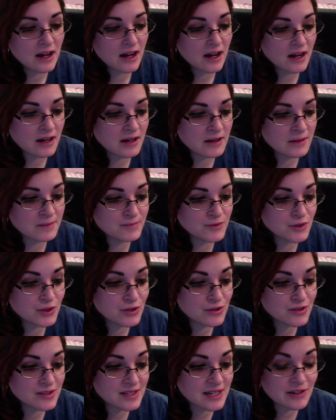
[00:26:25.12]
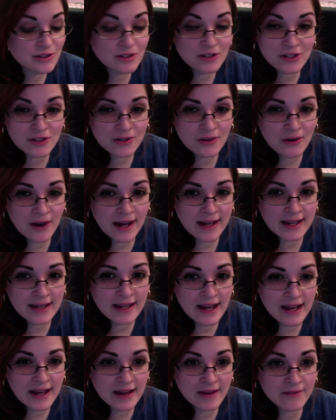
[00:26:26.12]
Um, turns out no, I
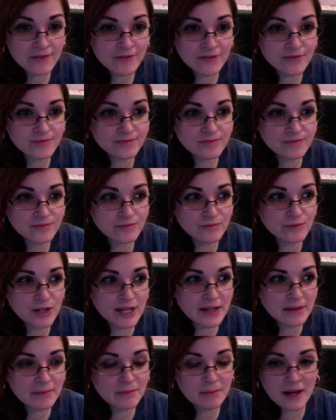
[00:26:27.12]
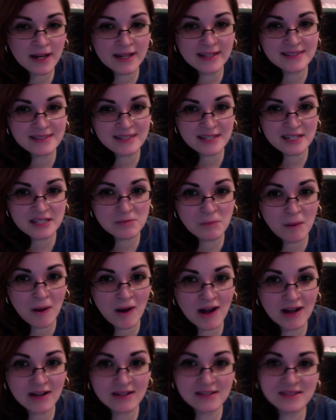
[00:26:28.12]
have hit my six
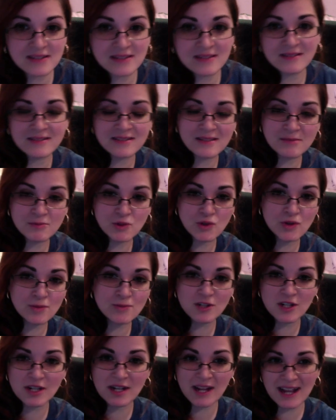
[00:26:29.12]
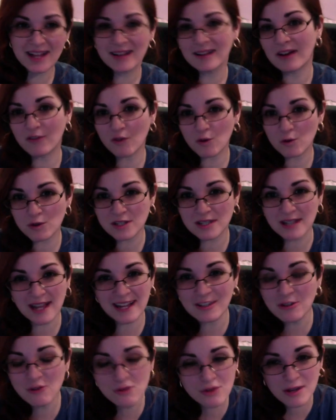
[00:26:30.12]
box subscription, and of course I
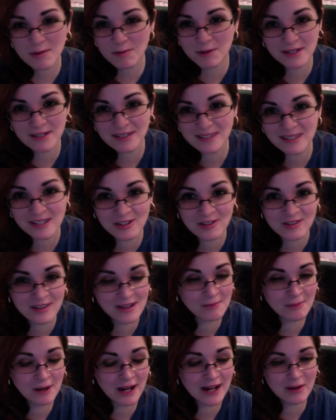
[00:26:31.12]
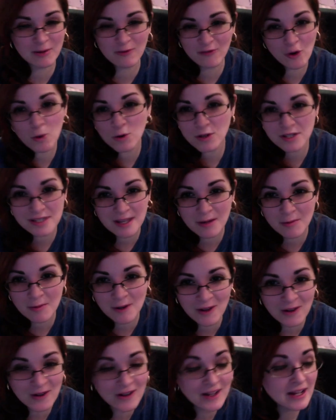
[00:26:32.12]
knew they would continue them. Uh, of course they
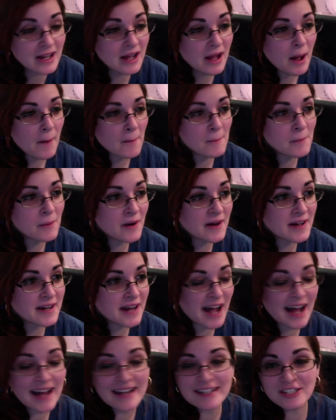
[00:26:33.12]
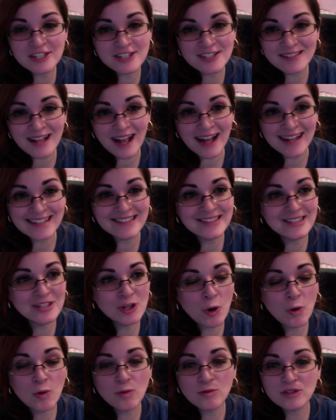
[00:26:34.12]
will, but I just I
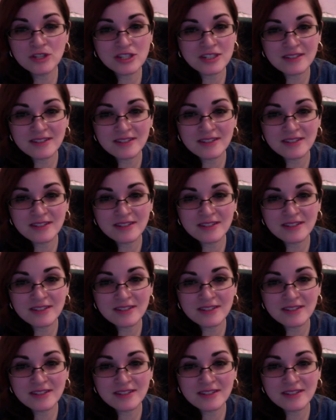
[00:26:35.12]
don't.